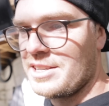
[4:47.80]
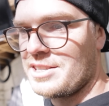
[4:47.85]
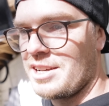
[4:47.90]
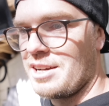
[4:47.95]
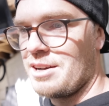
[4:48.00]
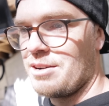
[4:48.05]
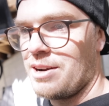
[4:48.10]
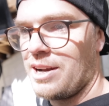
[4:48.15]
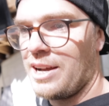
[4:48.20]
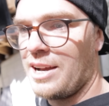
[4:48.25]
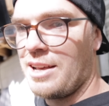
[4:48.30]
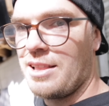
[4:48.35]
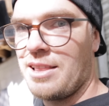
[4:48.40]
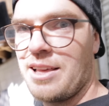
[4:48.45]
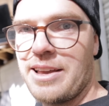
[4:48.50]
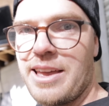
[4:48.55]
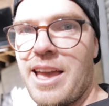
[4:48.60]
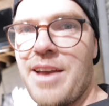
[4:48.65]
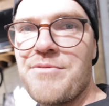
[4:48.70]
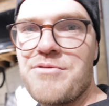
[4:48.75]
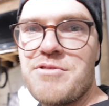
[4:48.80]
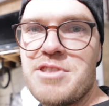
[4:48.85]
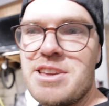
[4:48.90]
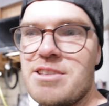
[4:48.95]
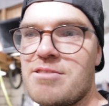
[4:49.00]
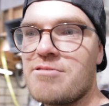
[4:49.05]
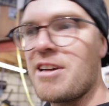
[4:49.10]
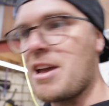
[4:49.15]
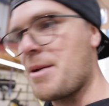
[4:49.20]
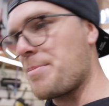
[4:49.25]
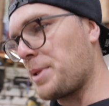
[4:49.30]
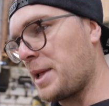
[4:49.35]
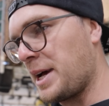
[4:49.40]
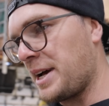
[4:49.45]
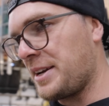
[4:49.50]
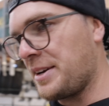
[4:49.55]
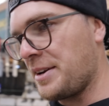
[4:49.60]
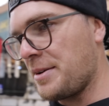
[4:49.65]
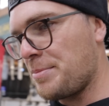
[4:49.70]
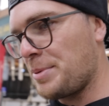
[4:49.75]
so like every great
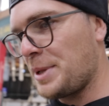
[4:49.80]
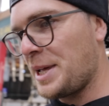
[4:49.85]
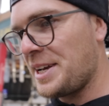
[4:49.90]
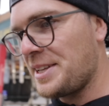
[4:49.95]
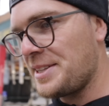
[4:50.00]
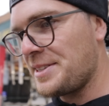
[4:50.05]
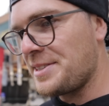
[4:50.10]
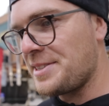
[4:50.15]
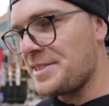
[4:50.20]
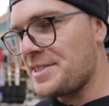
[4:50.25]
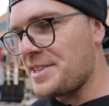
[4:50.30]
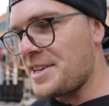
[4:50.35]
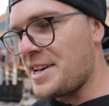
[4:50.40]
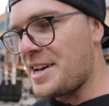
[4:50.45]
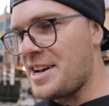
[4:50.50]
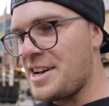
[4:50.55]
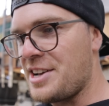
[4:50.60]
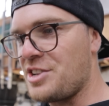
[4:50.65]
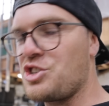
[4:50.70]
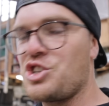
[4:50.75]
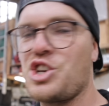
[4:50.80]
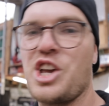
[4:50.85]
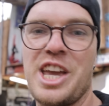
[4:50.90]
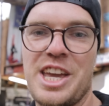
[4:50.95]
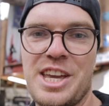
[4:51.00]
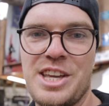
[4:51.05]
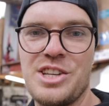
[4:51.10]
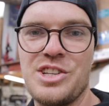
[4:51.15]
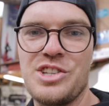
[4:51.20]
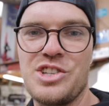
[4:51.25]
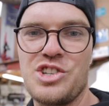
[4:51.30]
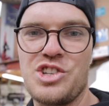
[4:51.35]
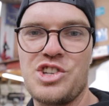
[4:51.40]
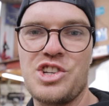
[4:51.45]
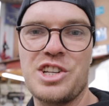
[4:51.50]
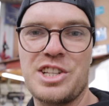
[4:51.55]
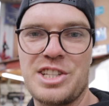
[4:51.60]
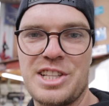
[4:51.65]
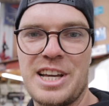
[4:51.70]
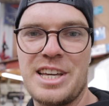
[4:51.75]
plan, plans change
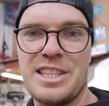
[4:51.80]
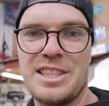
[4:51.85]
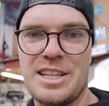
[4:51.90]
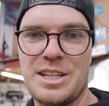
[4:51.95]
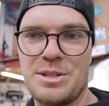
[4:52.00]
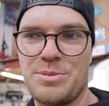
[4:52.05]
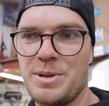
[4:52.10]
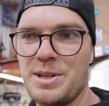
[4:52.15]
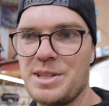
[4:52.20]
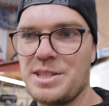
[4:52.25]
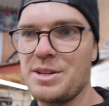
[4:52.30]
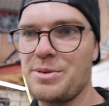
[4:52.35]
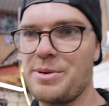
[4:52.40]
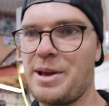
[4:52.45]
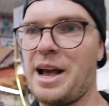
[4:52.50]
just like this one. So we